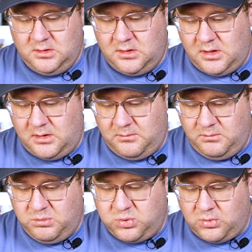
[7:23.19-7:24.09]

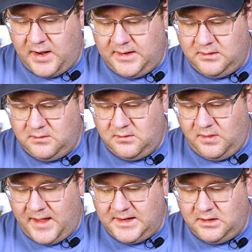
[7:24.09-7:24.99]
bright,
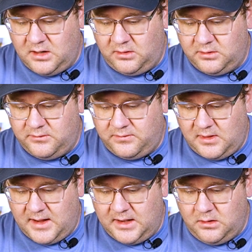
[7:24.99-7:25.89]
light colored
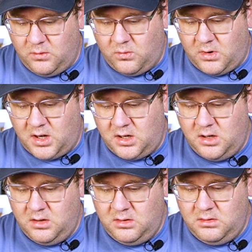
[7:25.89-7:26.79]
fly in the
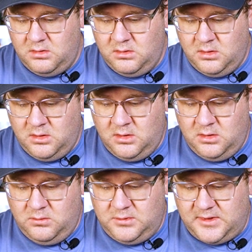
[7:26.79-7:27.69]
water
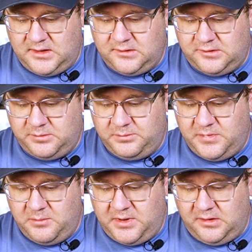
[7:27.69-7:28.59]
with like
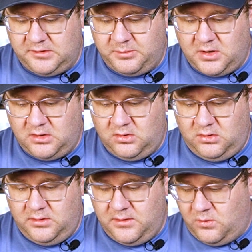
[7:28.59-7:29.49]
the pink
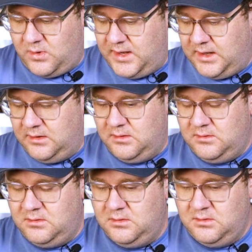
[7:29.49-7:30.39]
sparkle and the white
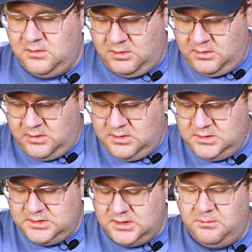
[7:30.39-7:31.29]

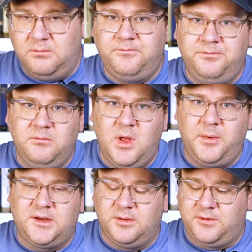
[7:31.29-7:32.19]
to
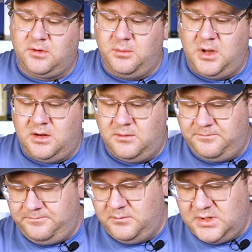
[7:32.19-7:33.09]
mimic some sort of minnow.
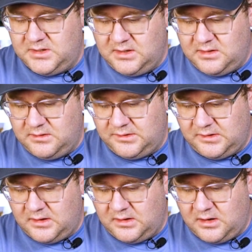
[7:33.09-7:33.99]
But then I'll just
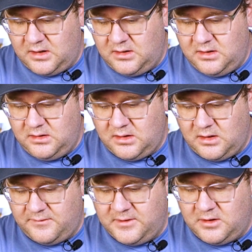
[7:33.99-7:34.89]
kind of cut
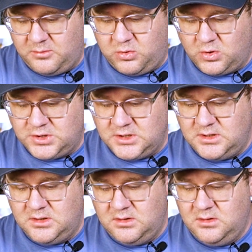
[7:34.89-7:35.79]
off another
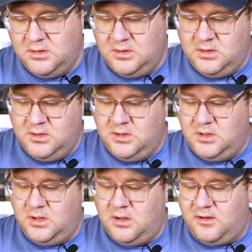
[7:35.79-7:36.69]
portion
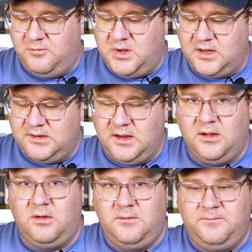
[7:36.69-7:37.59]
of
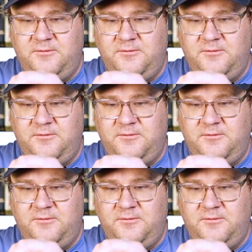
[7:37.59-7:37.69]
bucktail,